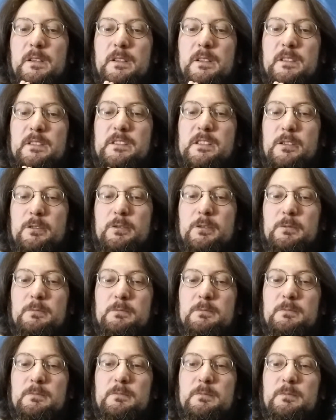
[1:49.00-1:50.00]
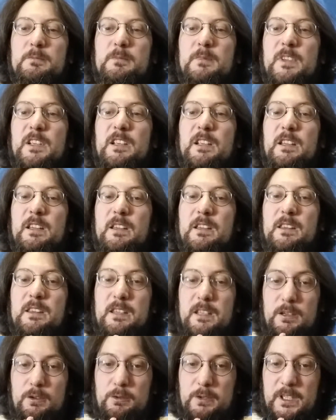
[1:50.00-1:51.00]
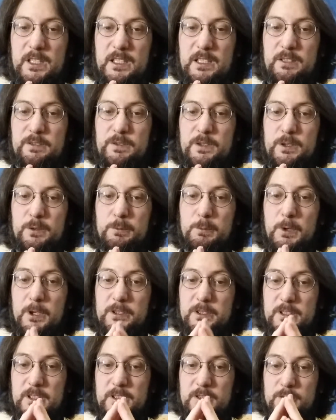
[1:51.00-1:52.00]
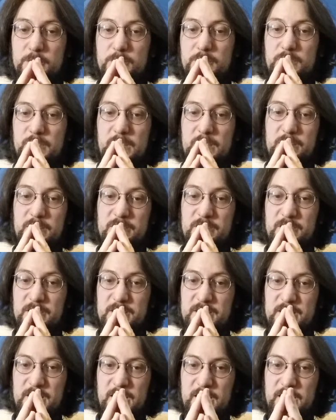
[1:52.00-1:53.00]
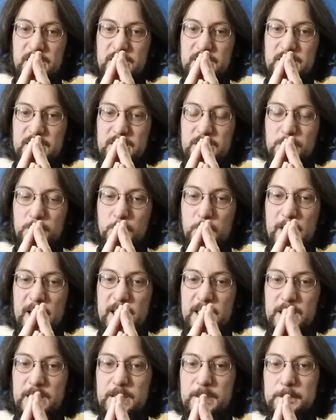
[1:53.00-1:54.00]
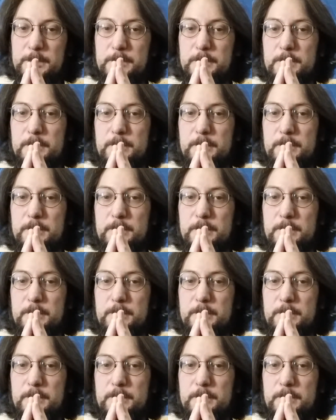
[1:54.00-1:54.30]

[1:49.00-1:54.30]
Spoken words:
So, in theory, if you wanted to change society the way